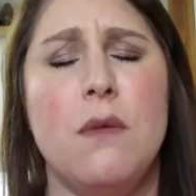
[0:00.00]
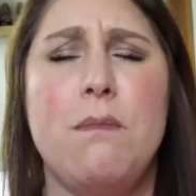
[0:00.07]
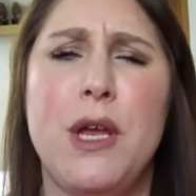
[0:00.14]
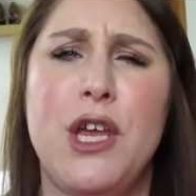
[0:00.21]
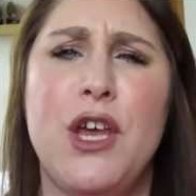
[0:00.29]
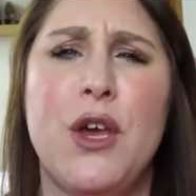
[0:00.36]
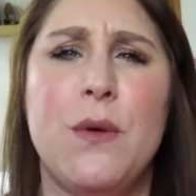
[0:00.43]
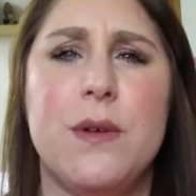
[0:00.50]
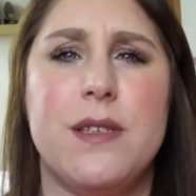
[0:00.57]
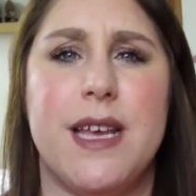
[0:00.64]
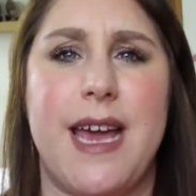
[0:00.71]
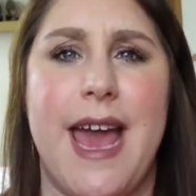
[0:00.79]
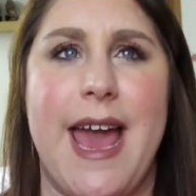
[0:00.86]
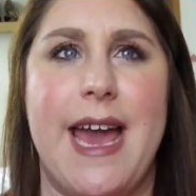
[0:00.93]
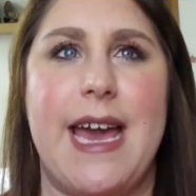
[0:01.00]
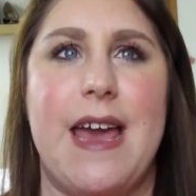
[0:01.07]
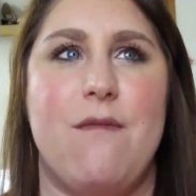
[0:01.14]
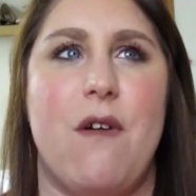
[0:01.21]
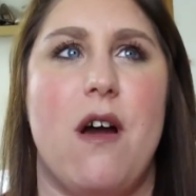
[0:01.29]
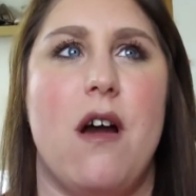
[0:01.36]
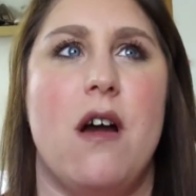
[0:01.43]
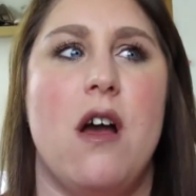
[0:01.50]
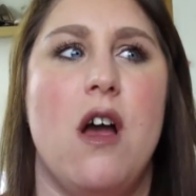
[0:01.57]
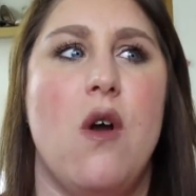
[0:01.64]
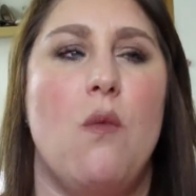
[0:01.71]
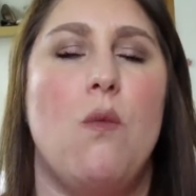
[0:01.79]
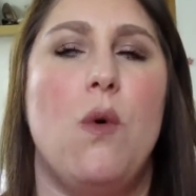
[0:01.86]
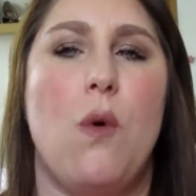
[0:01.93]
But you, as the caregiver,
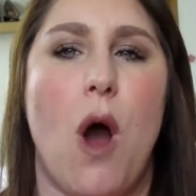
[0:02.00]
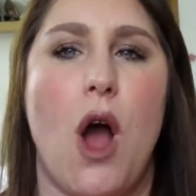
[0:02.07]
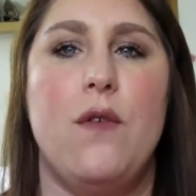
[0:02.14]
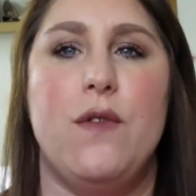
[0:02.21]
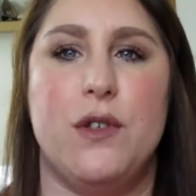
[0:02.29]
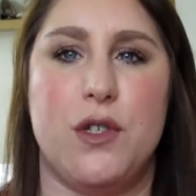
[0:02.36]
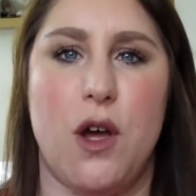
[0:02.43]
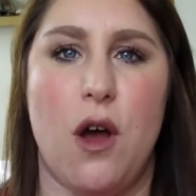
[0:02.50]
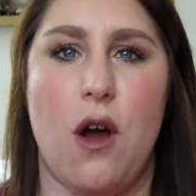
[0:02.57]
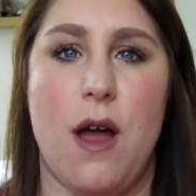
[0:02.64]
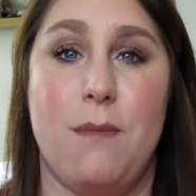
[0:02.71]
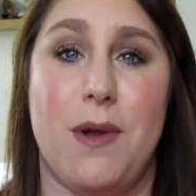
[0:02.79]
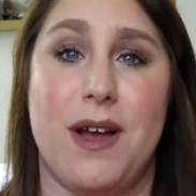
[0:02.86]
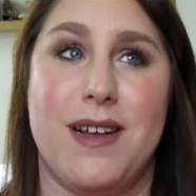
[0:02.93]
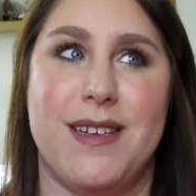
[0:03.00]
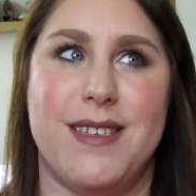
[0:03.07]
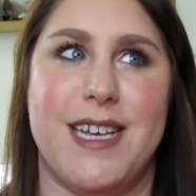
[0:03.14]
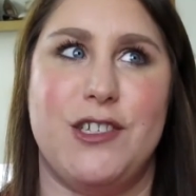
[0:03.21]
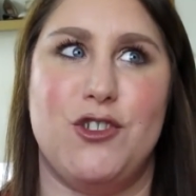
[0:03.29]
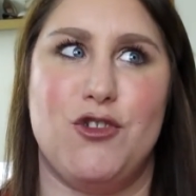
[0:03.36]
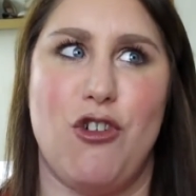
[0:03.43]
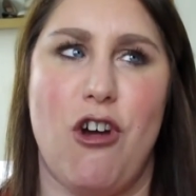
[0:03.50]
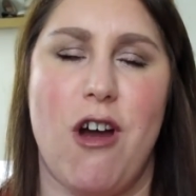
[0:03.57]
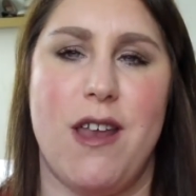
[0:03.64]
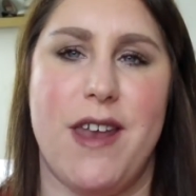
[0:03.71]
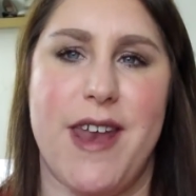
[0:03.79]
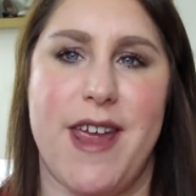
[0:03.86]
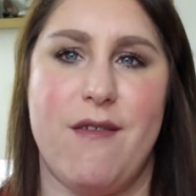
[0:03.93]
will over time, like I said,
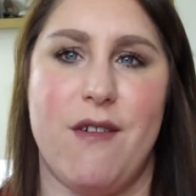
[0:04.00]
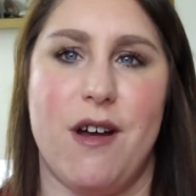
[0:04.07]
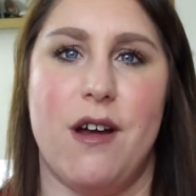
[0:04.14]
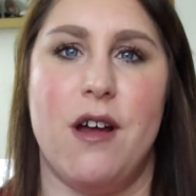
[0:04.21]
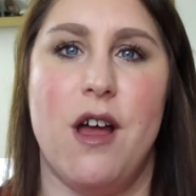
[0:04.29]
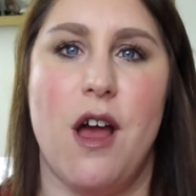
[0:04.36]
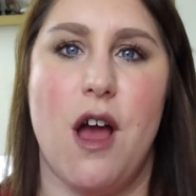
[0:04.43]
trial and error,